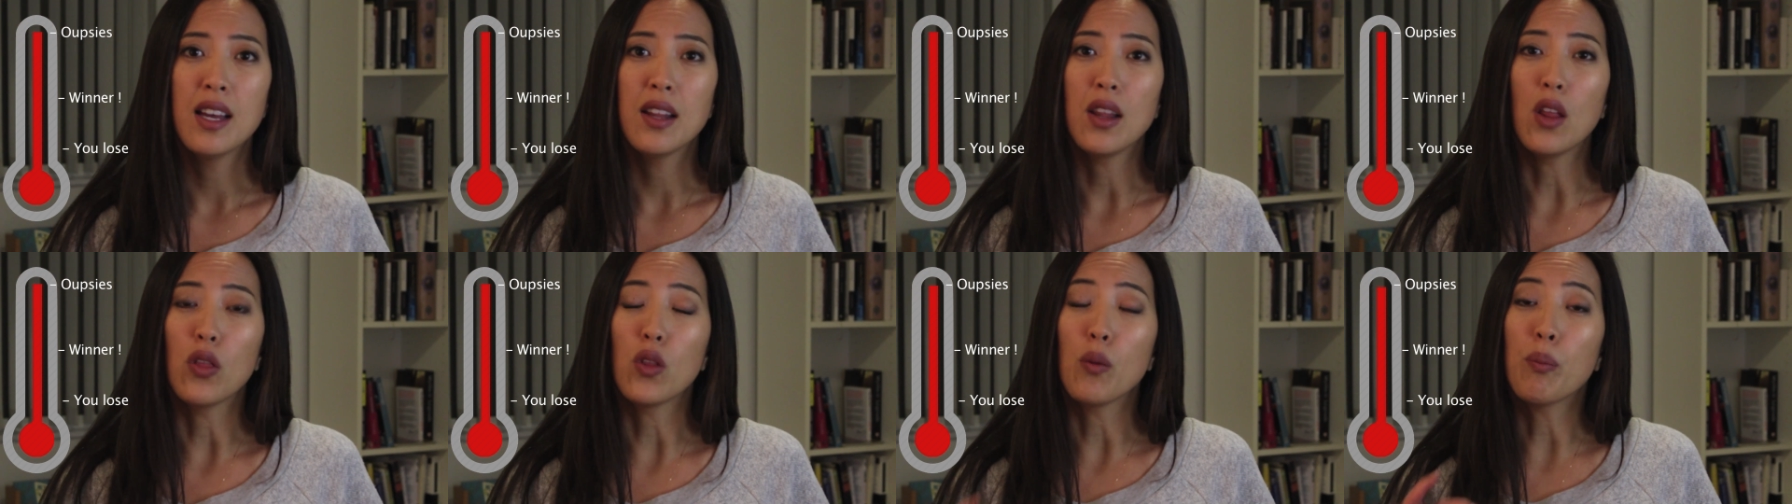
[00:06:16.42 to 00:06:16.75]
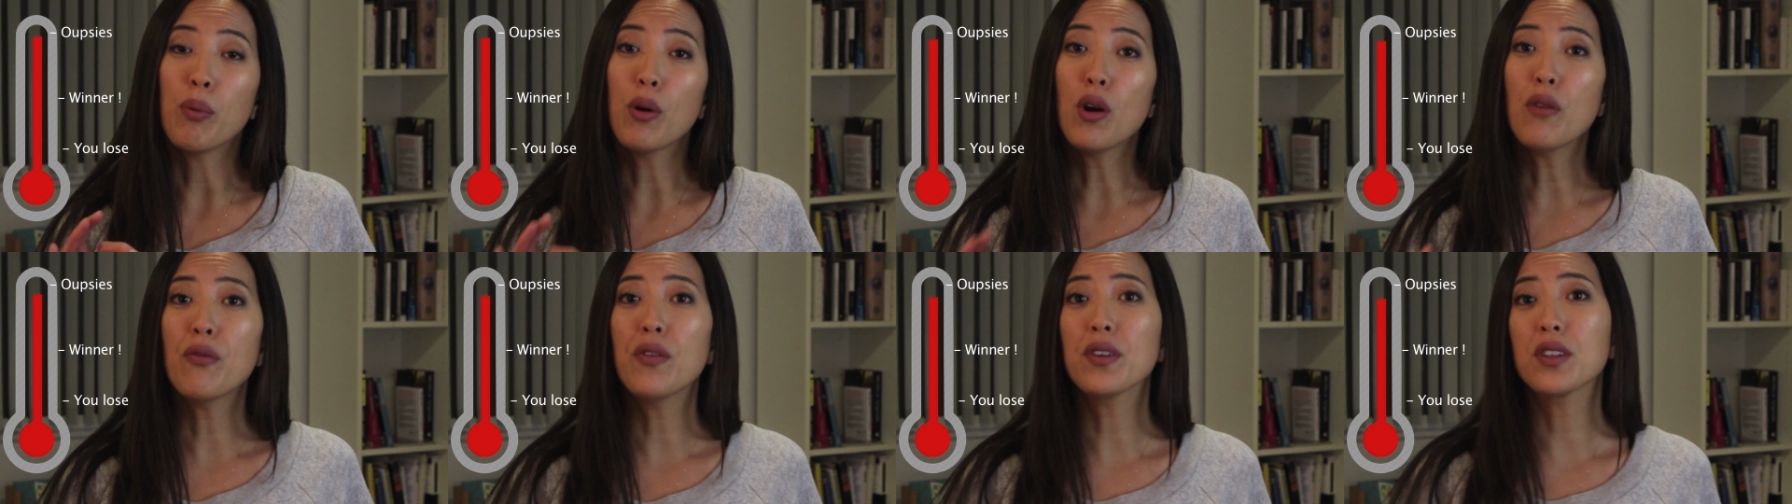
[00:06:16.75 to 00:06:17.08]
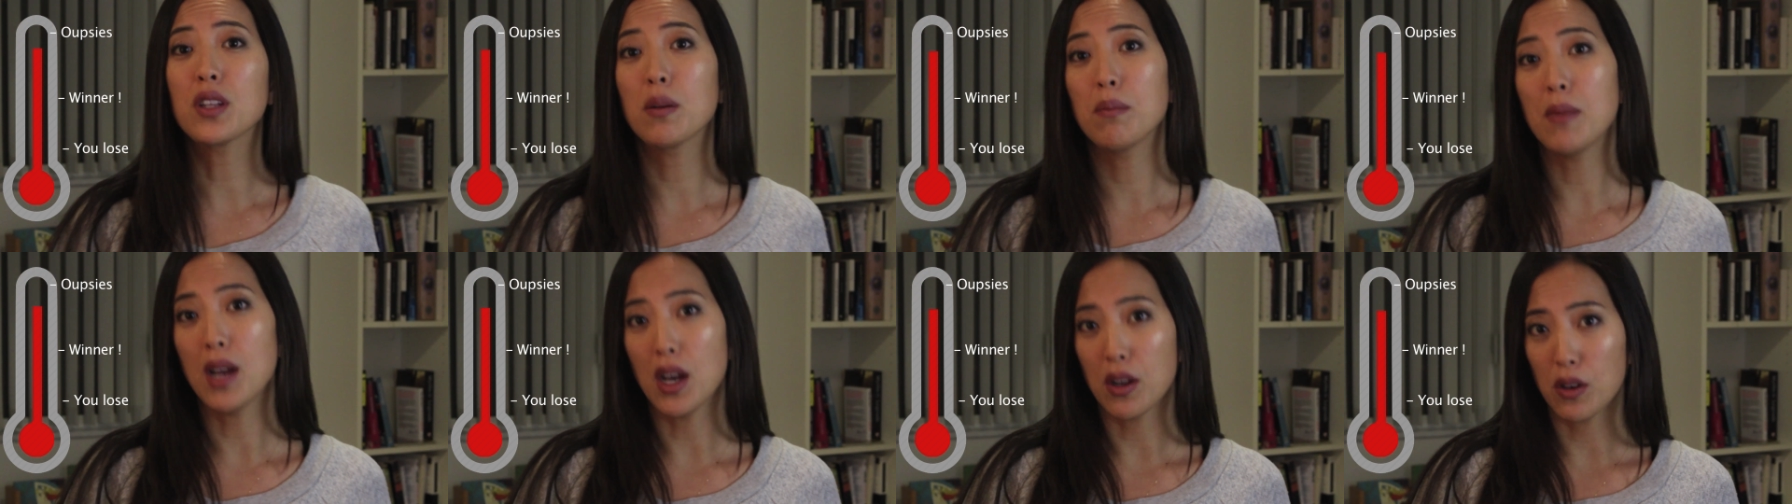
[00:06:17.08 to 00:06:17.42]
Now the perfect
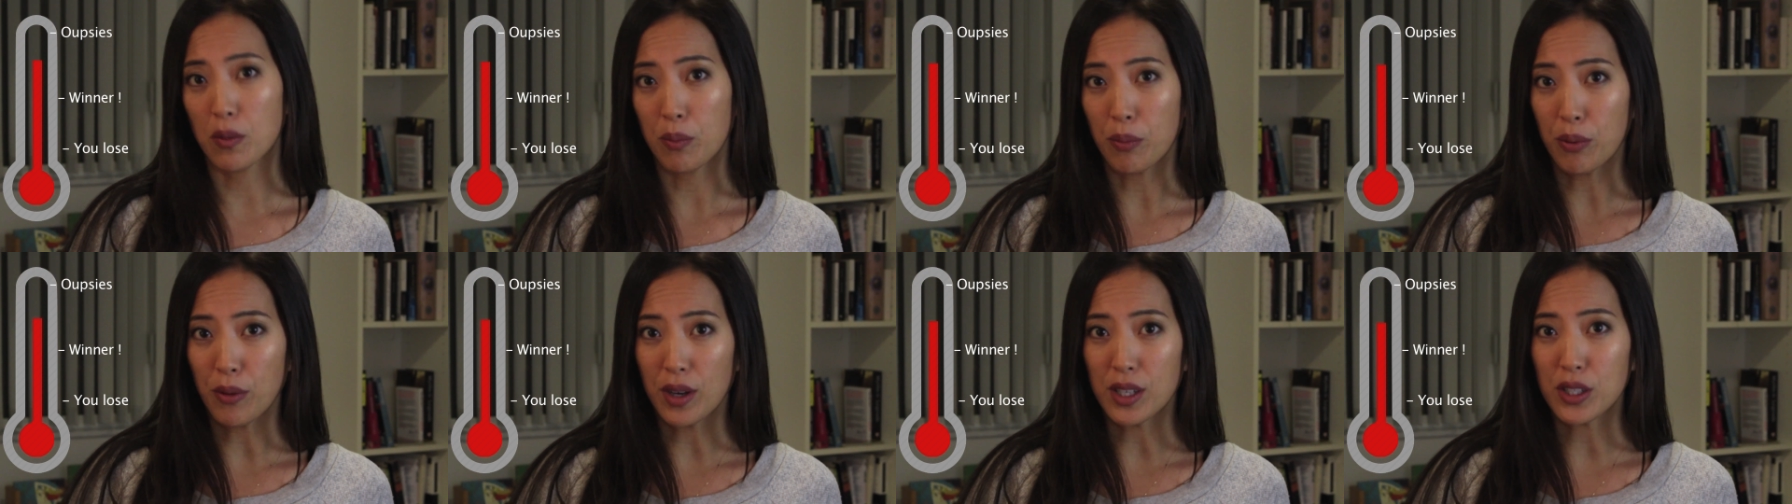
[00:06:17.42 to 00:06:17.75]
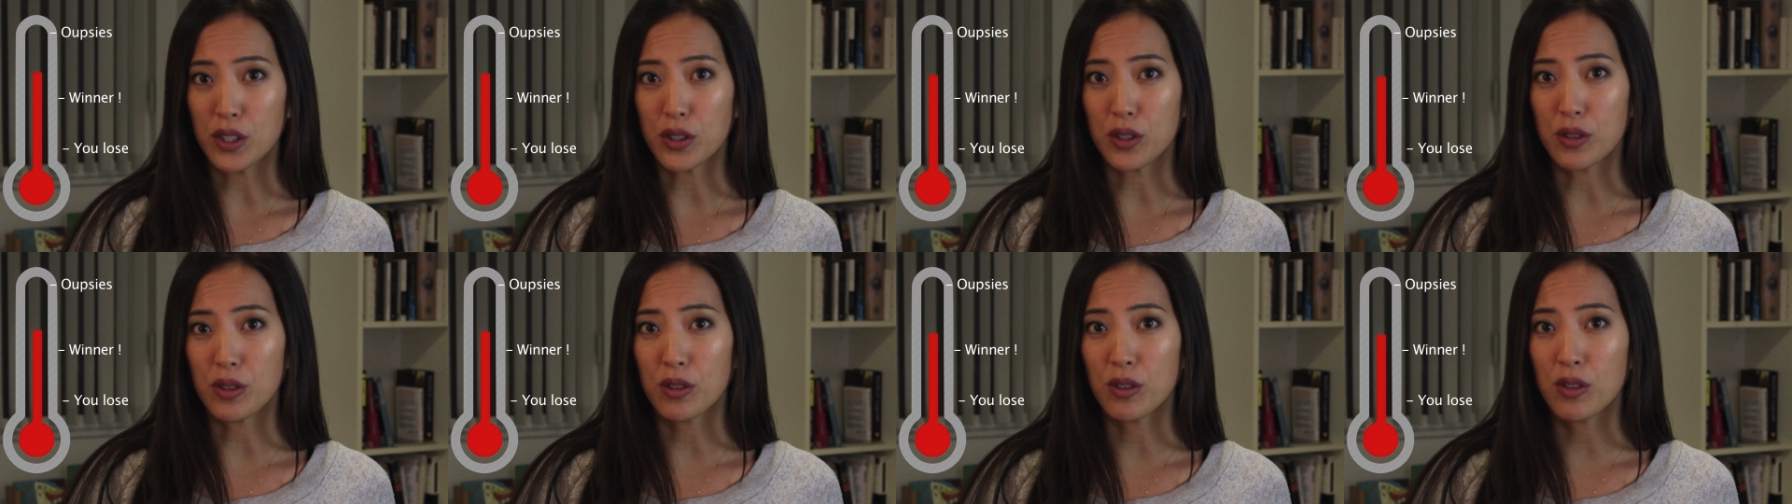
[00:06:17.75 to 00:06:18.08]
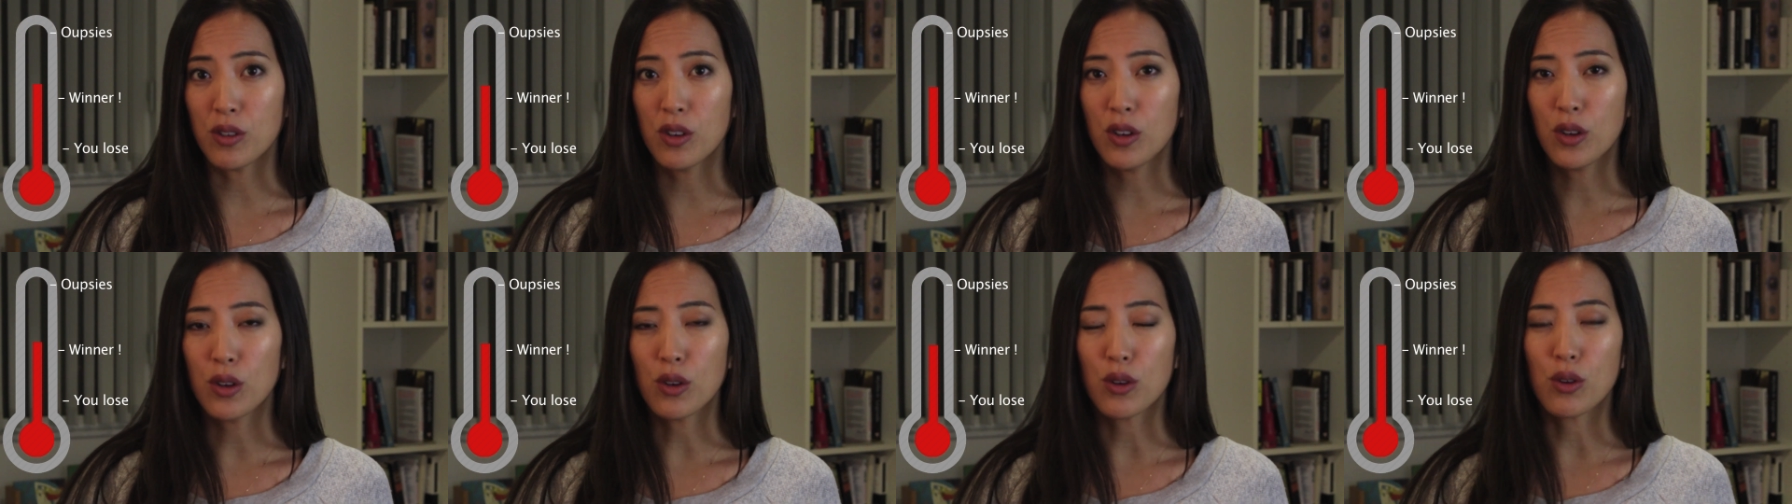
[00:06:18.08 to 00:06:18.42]
amount of pressure,